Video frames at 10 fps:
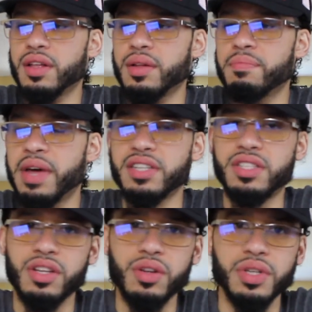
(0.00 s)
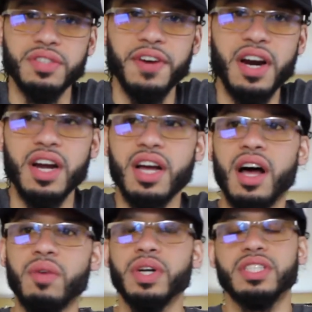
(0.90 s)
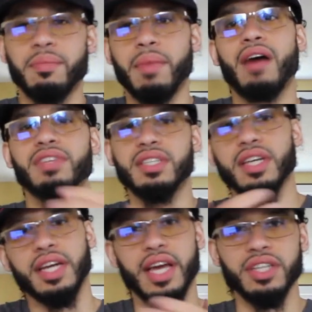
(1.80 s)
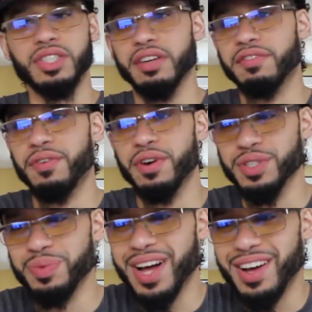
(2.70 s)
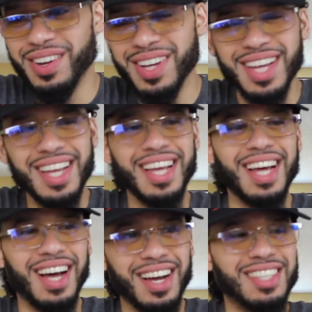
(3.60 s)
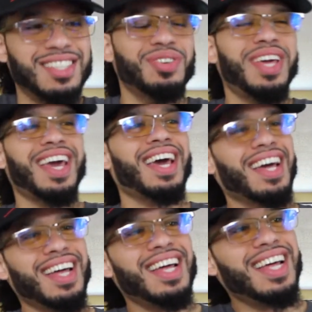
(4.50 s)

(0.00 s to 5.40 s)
Minister Louis Farrakhan, which I'm obviously going to get shit for as well, because you can't.